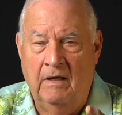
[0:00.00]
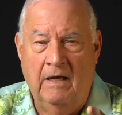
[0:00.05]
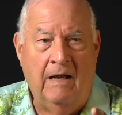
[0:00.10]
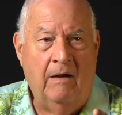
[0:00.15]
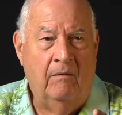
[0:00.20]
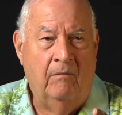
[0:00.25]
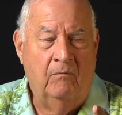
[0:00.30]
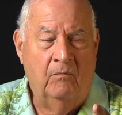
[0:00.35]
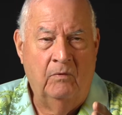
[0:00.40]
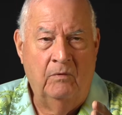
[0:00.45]
I,
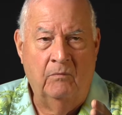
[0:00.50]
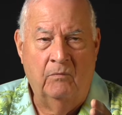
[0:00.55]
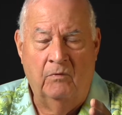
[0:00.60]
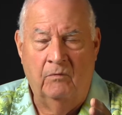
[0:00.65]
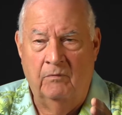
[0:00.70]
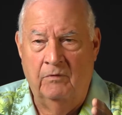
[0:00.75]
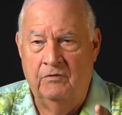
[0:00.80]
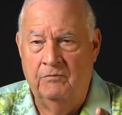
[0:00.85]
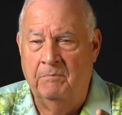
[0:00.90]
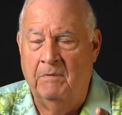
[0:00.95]
we were
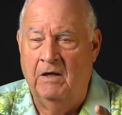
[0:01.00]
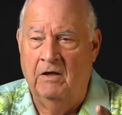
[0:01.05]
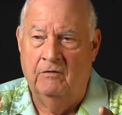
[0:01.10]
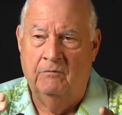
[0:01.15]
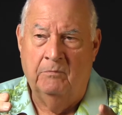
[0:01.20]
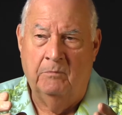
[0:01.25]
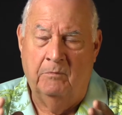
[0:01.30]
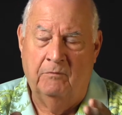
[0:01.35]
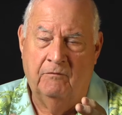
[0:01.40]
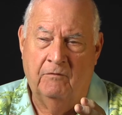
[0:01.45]

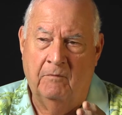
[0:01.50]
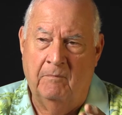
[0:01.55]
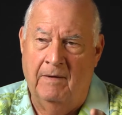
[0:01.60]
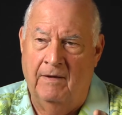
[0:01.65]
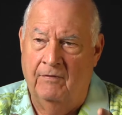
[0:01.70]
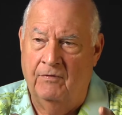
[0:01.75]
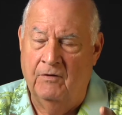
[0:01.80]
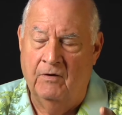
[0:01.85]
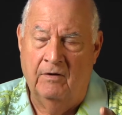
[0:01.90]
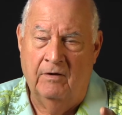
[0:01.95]
responsible for
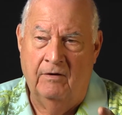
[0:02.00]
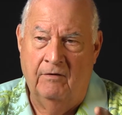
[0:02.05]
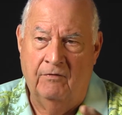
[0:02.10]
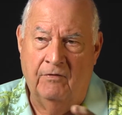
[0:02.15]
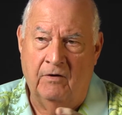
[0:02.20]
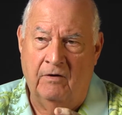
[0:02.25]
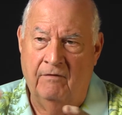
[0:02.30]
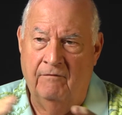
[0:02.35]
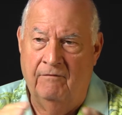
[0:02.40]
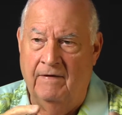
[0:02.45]
about 30 or
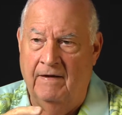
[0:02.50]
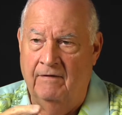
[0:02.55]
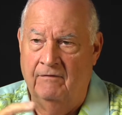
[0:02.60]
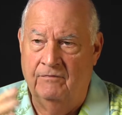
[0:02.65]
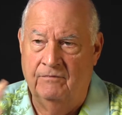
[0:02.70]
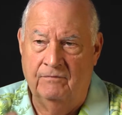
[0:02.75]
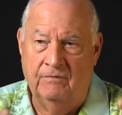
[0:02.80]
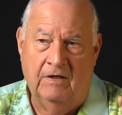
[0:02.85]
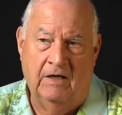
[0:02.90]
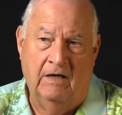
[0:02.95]
35
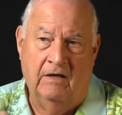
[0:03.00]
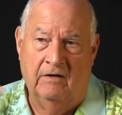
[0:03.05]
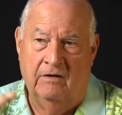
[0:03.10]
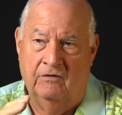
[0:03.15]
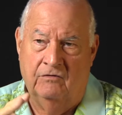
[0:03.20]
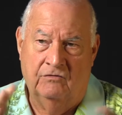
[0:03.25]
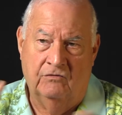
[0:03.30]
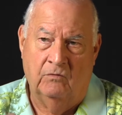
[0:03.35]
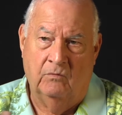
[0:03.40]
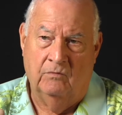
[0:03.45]

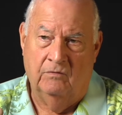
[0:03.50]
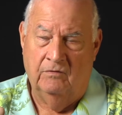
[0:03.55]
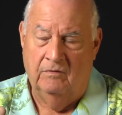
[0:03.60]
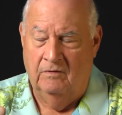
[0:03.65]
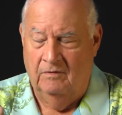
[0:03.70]
counties, so,